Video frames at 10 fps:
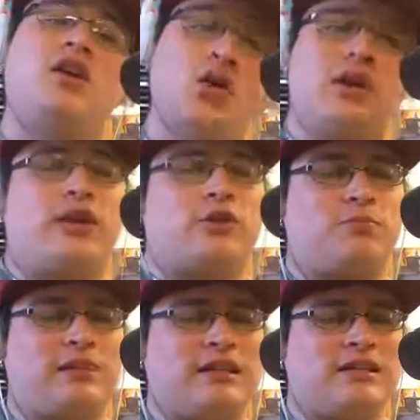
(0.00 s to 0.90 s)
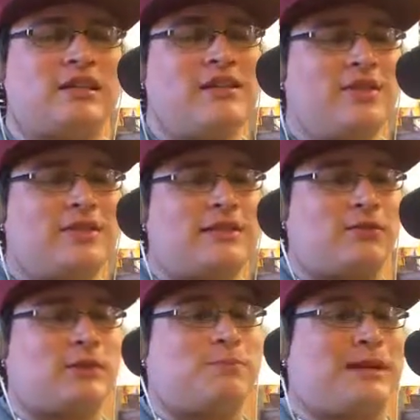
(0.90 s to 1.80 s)
No letters, please. This is a
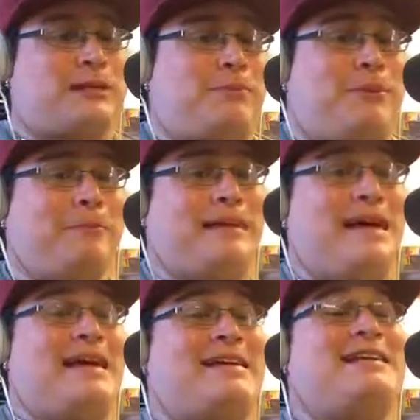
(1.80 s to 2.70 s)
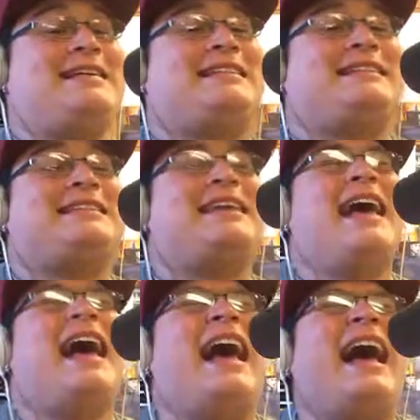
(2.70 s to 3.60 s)
respectable place.
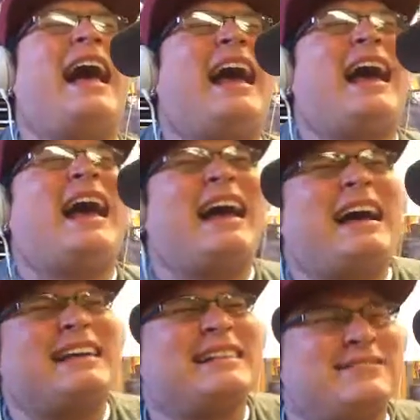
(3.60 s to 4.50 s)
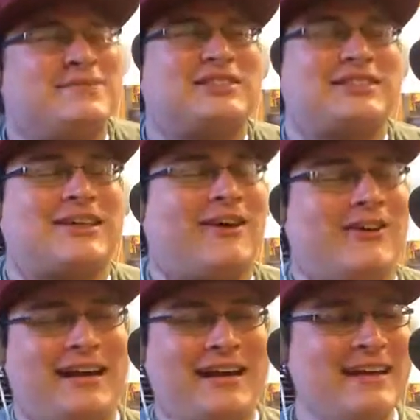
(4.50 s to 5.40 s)
I'm
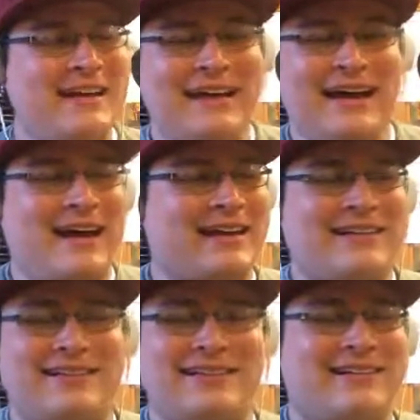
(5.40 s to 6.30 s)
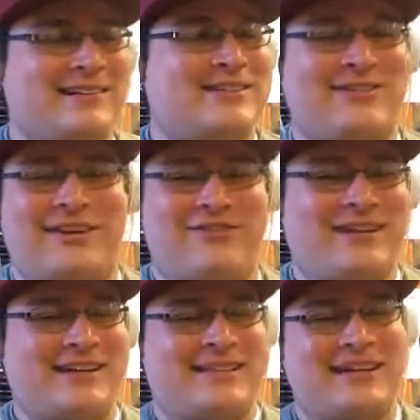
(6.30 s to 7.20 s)
sorry. I couldn't hold a straight
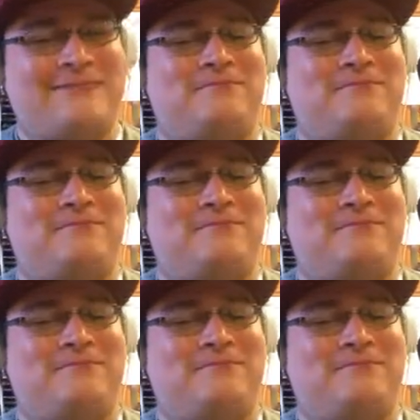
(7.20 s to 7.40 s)
face.